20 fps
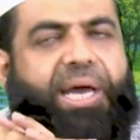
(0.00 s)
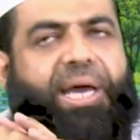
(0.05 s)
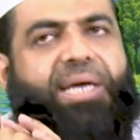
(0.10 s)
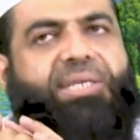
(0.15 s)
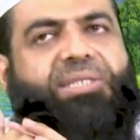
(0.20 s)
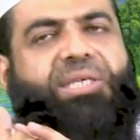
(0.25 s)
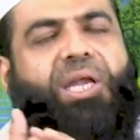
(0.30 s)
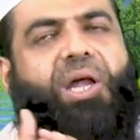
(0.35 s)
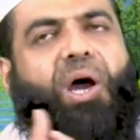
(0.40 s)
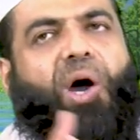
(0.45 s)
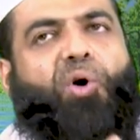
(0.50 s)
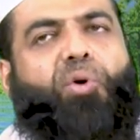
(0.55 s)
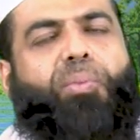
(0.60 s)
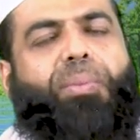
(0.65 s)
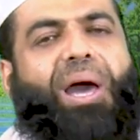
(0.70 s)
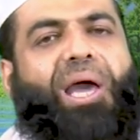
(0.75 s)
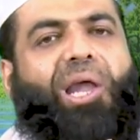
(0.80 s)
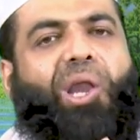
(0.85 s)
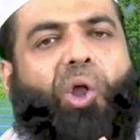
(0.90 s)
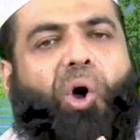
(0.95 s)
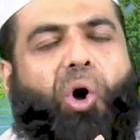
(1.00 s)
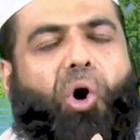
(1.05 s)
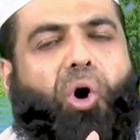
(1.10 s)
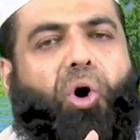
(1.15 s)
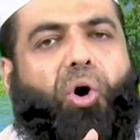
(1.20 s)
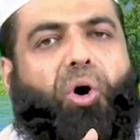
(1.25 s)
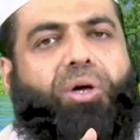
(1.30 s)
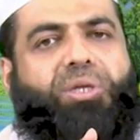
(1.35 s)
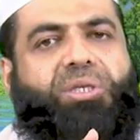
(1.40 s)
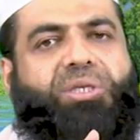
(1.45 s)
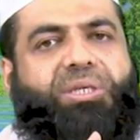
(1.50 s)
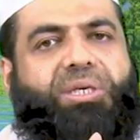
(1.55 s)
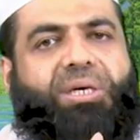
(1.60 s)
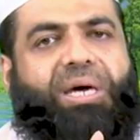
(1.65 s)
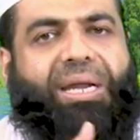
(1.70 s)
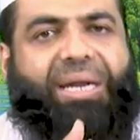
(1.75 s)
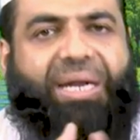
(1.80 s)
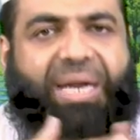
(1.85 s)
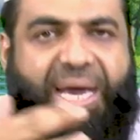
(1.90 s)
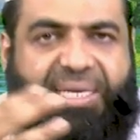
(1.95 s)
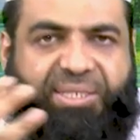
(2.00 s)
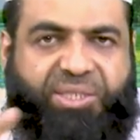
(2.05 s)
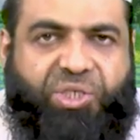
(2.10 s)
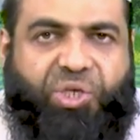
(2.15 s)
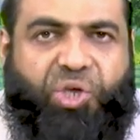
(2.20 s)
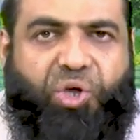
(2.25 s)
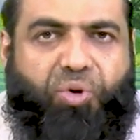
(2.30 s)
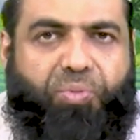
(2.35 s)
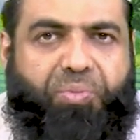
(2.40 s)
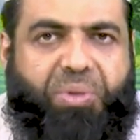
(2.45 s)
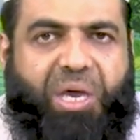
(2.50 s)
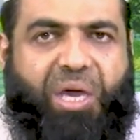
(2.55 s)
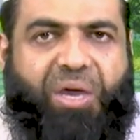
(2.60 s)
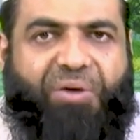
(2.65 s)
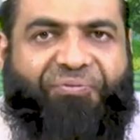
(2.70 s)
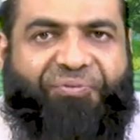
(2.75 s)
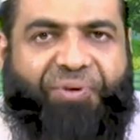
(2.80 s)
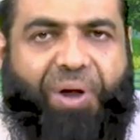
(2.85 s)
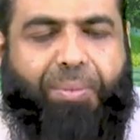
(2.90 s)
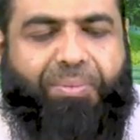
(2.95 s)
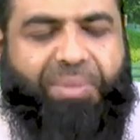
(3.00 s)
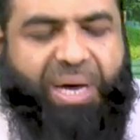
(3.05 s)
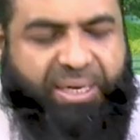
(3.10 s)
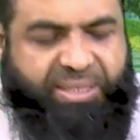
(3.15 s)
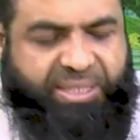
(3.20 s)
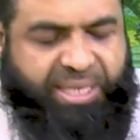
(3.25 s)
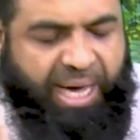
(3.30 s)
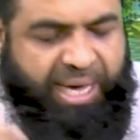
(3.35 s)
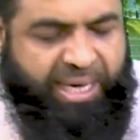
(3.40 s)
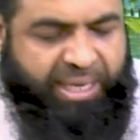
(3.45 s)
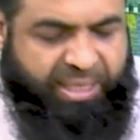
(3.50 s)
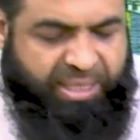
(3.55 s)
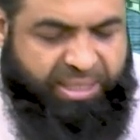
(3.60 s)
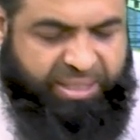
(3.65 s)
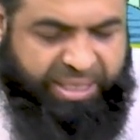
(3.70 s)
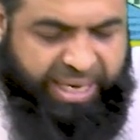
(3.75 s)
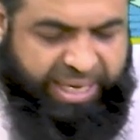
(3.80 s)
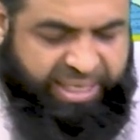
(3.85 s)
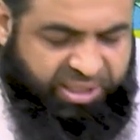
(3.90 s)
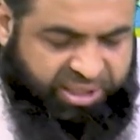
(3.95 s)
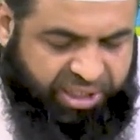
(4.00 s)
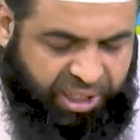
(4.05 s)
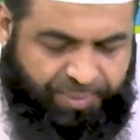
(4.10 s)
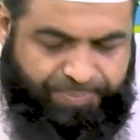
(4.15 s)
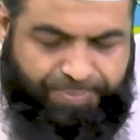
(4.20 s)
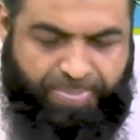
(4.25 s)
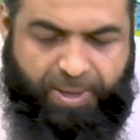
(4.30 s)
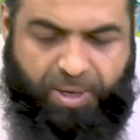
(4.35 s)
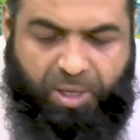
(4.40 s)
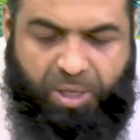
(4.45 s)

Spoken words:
he said, O my Lord, rescue me from a tyrant nation.